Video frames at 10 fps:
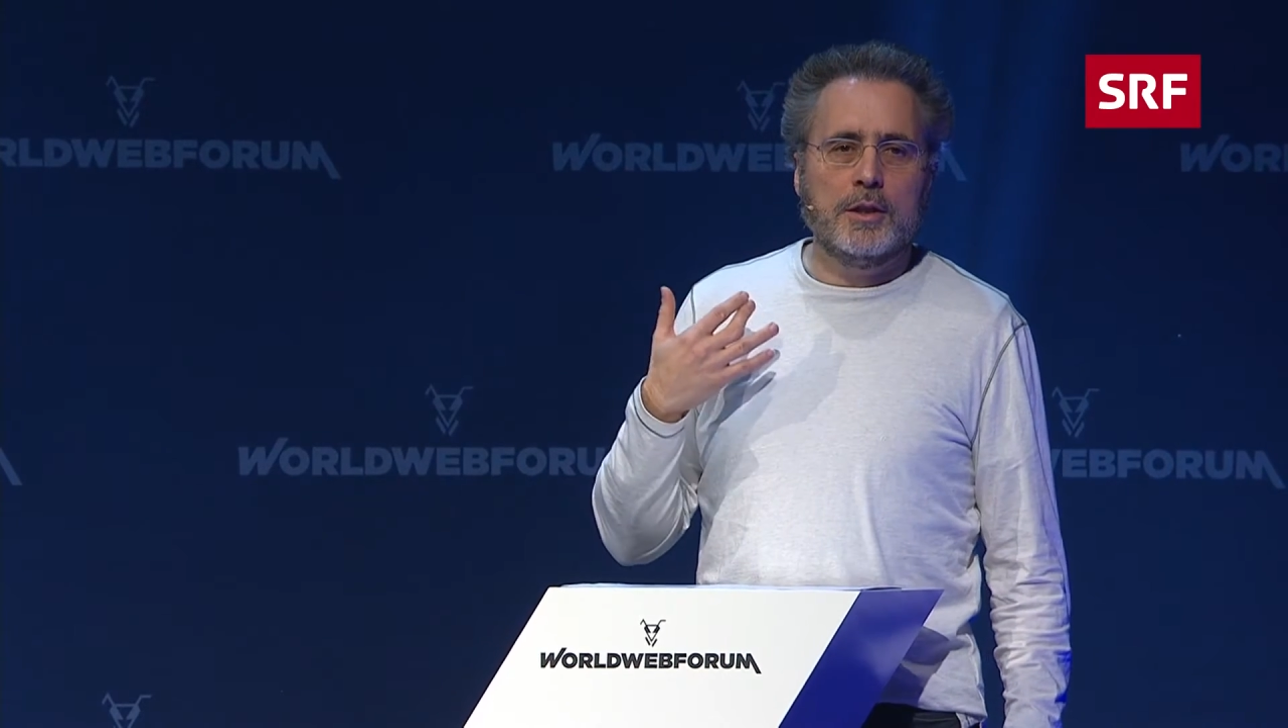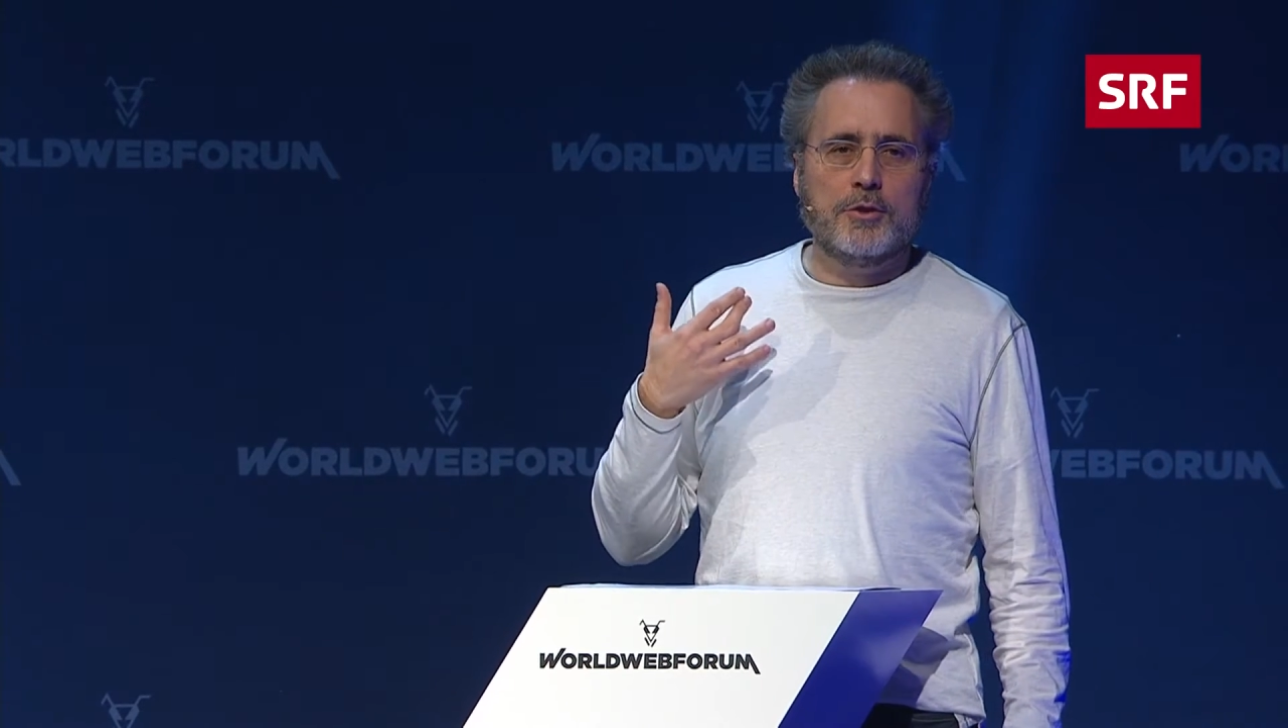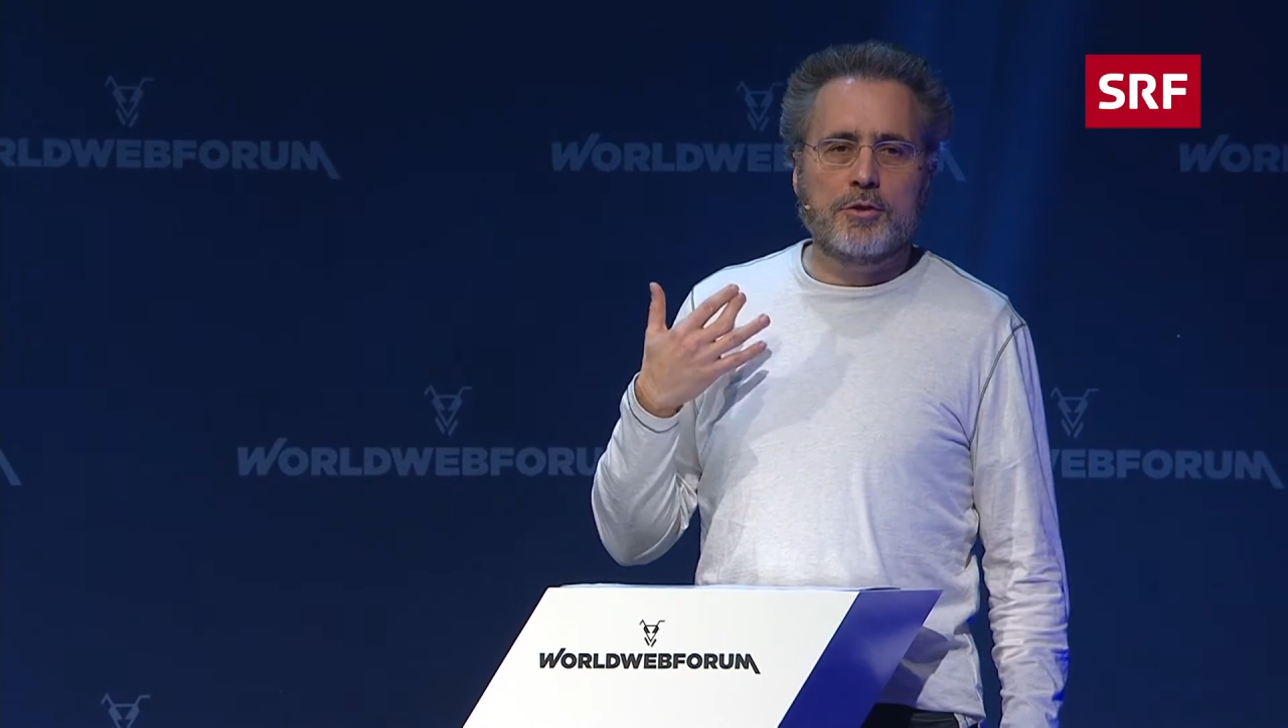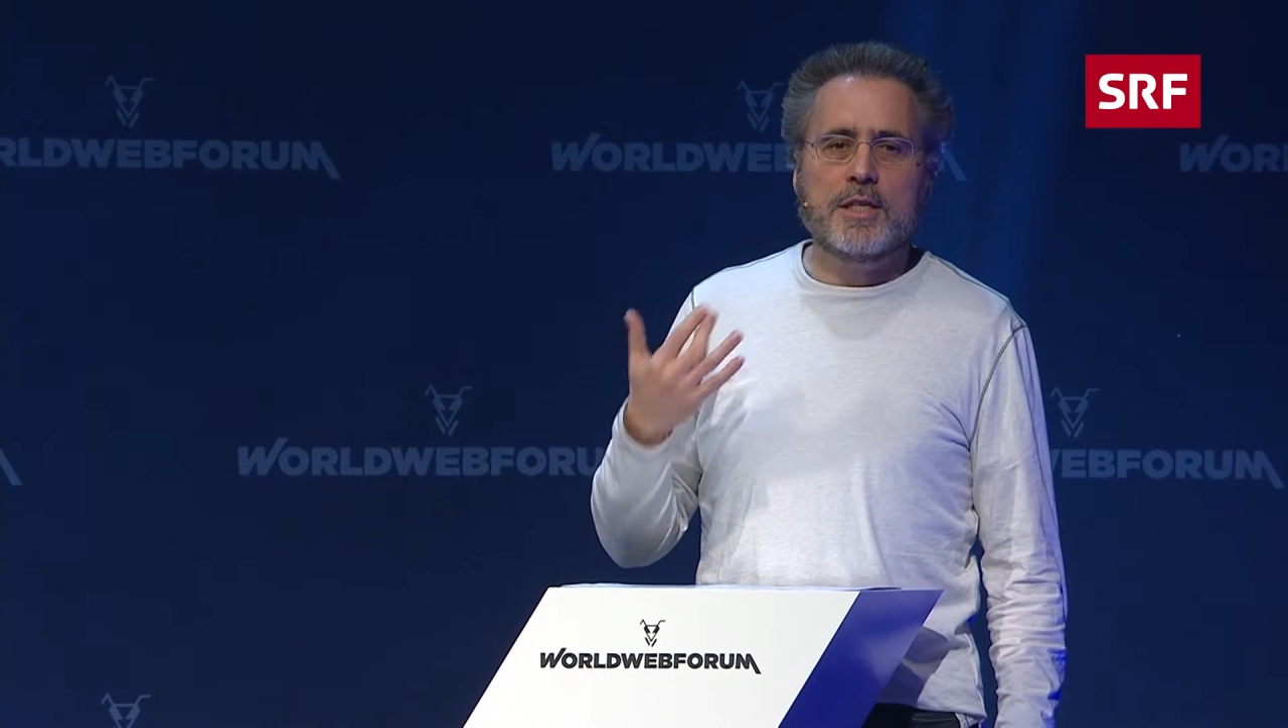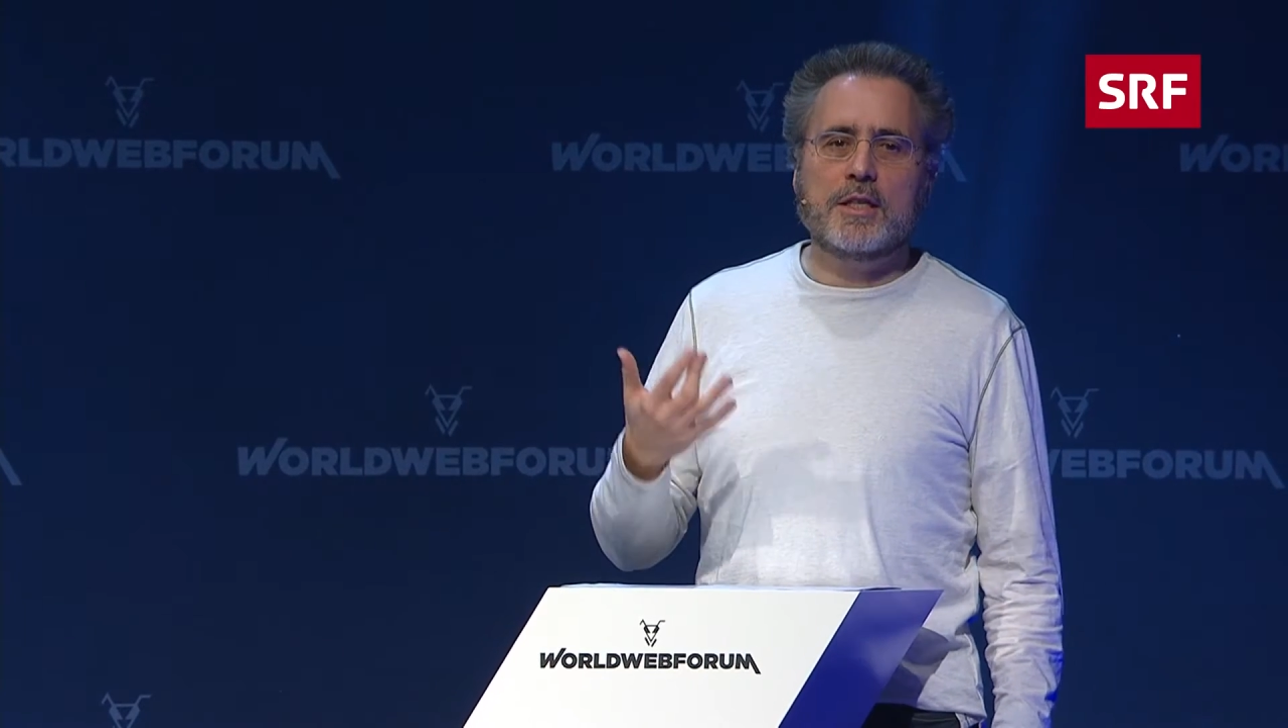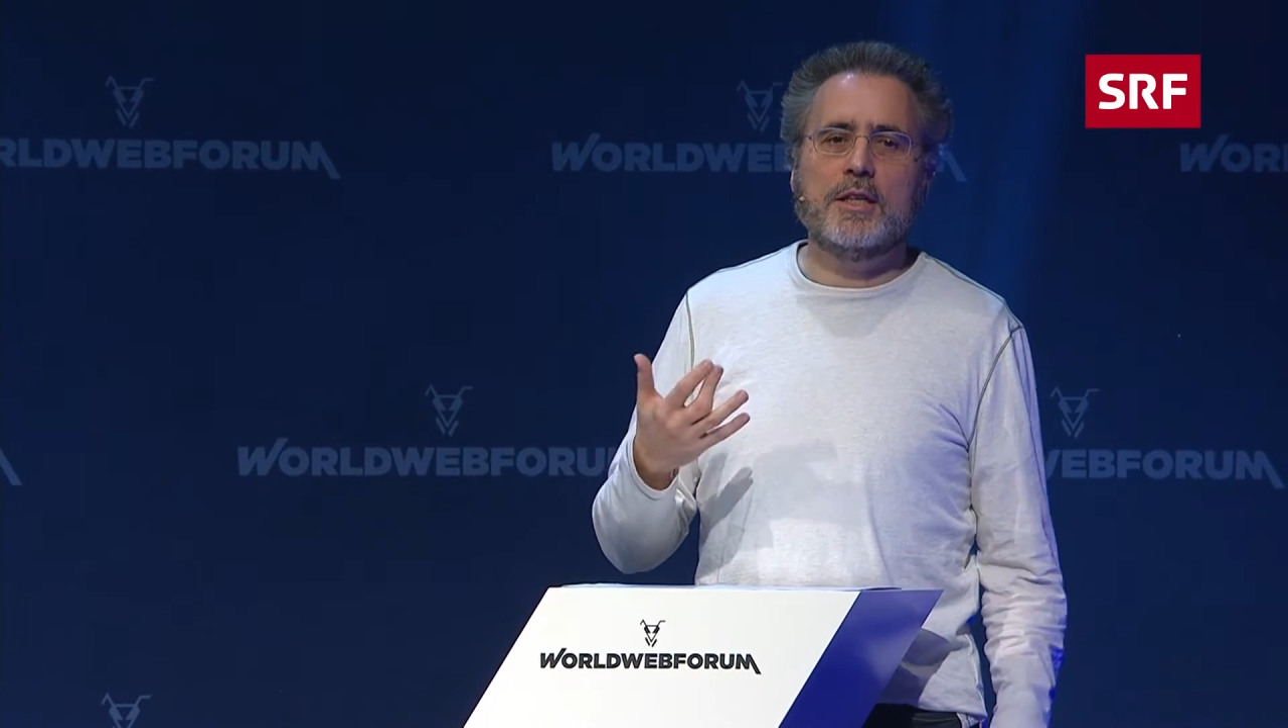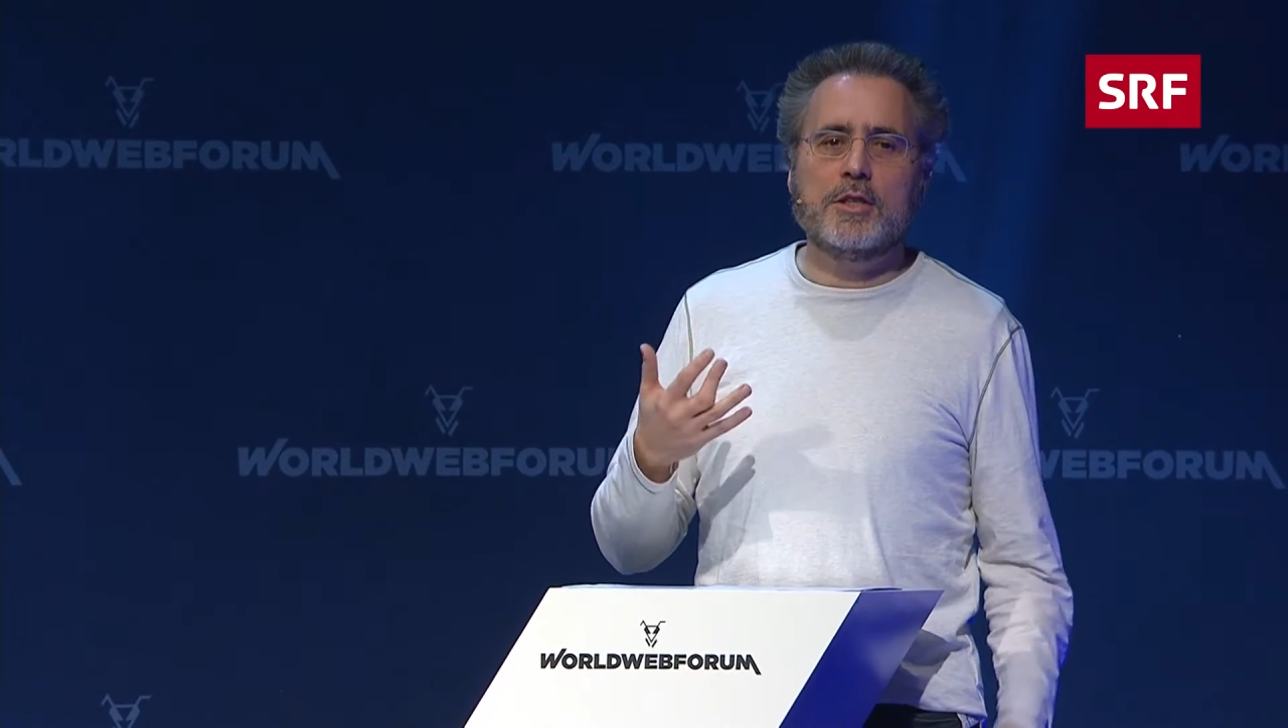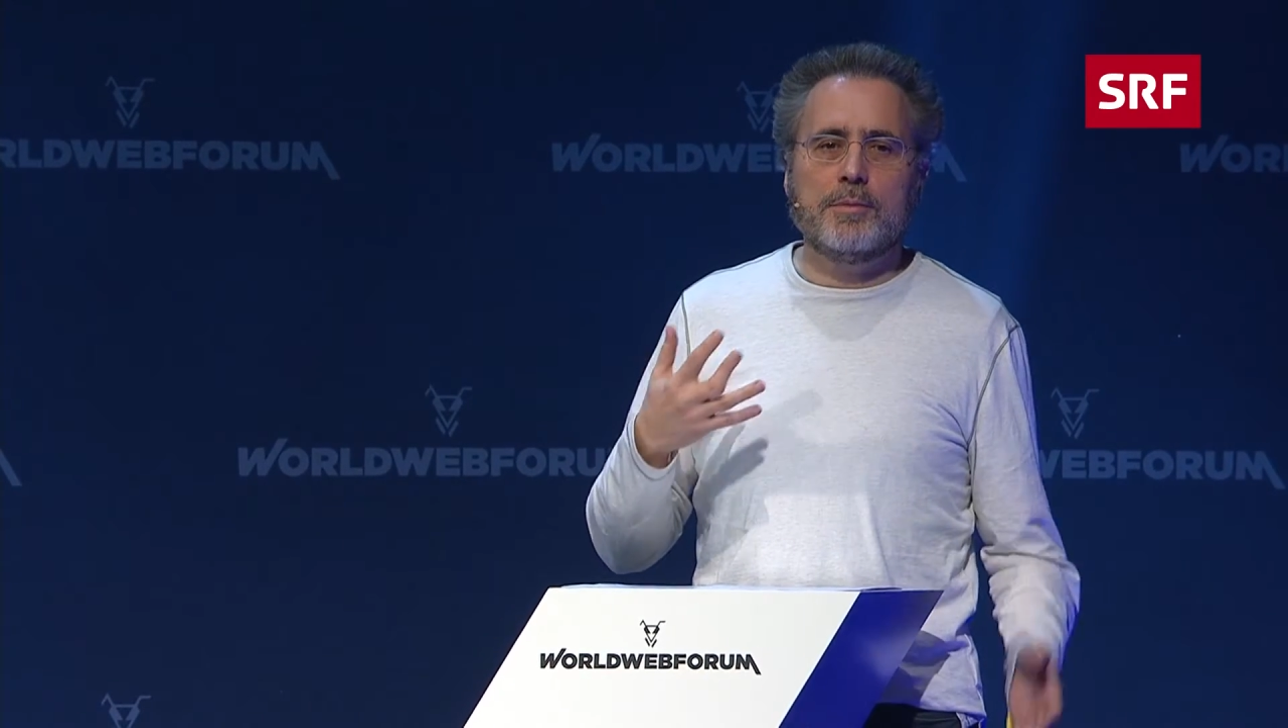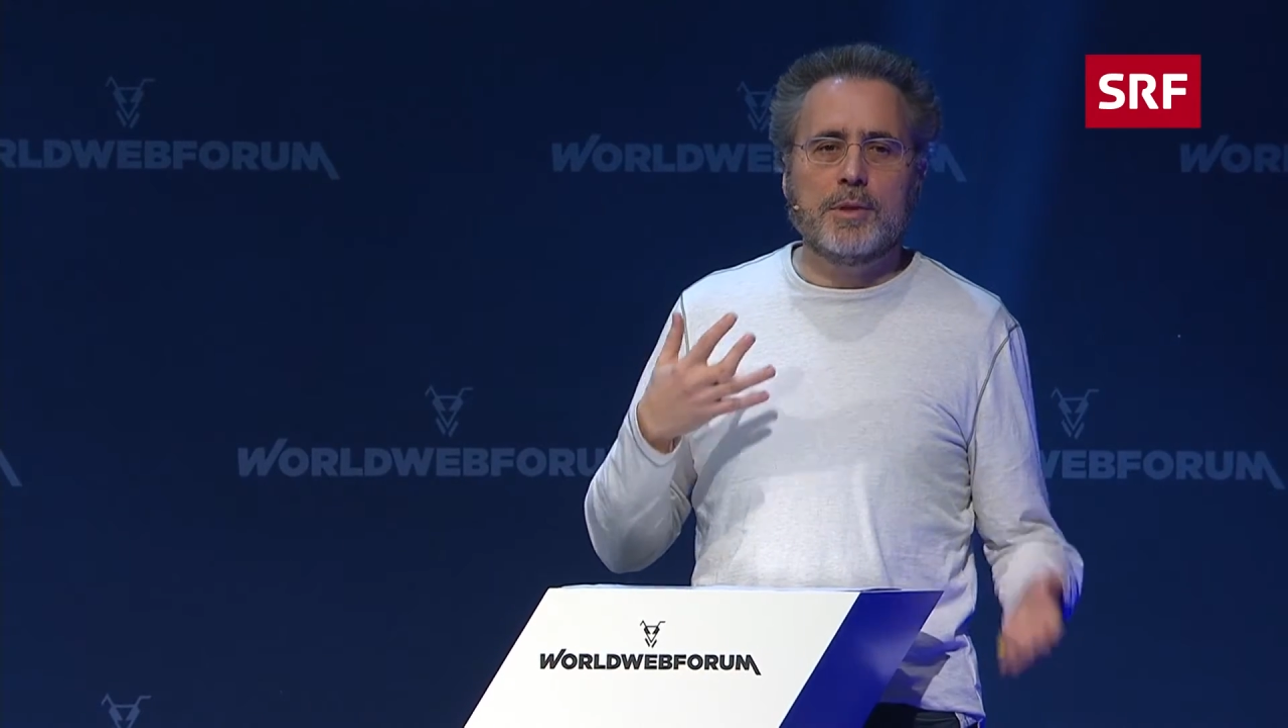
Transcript: translation